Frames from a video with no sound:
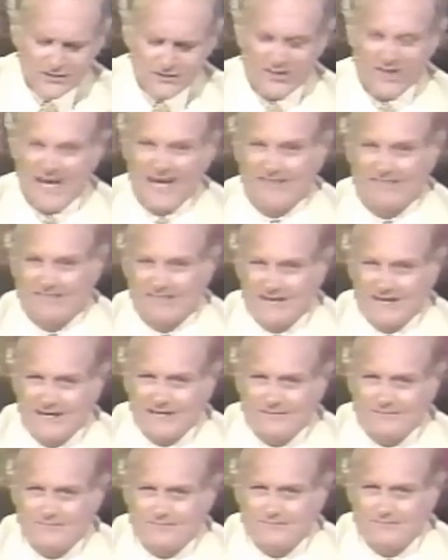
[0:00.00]
that
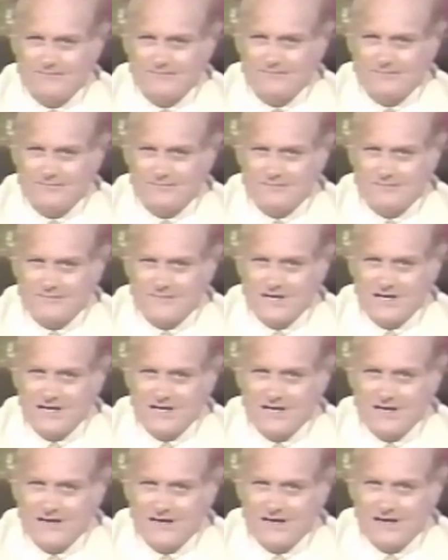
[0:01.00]
then,
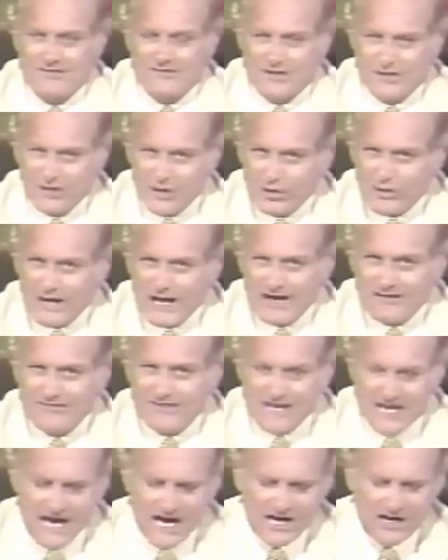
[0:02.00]
if you don't have
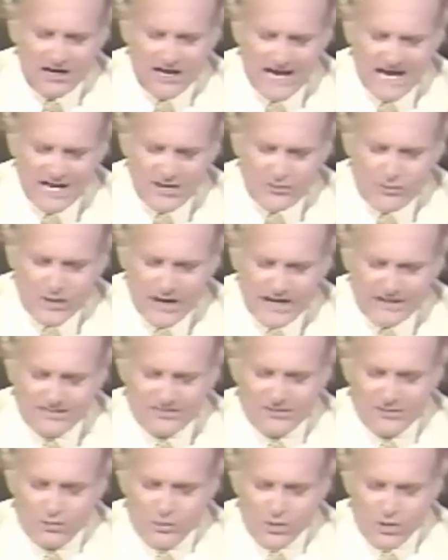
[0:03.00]
the outline, write
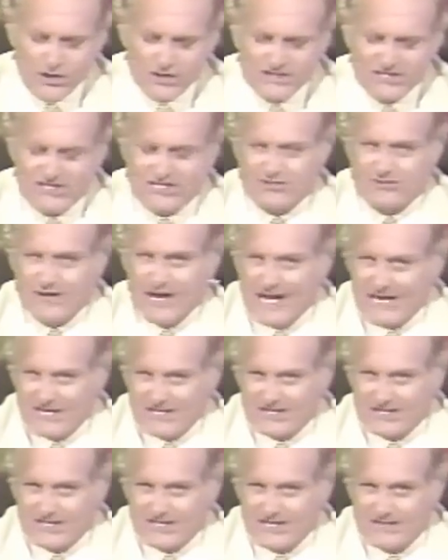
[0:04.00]
the word
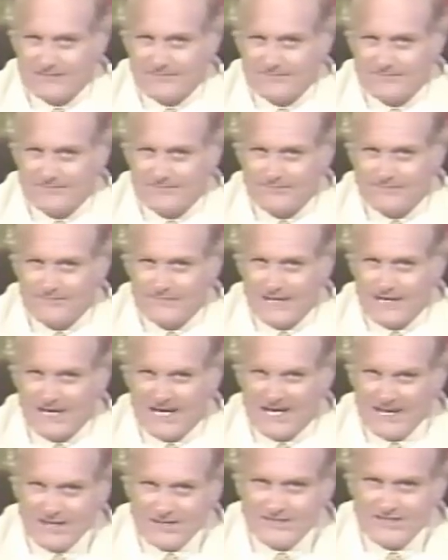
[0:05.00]
strategy. Now,
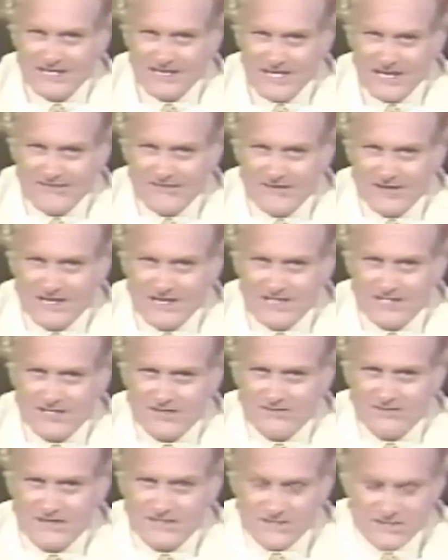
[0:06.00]
here's the definition
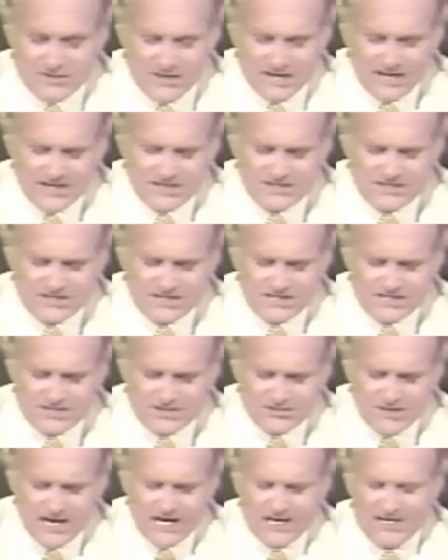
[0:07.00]
of a strategy. A
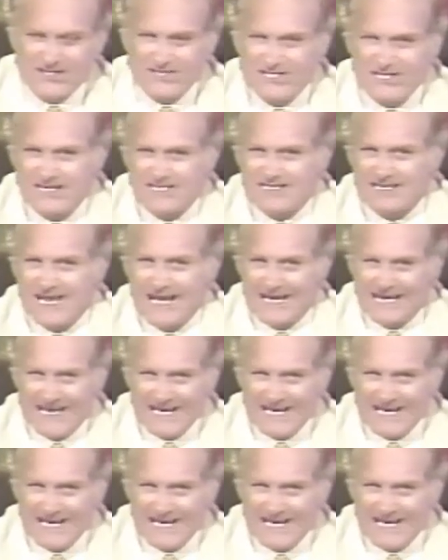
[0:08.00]
strategy is like a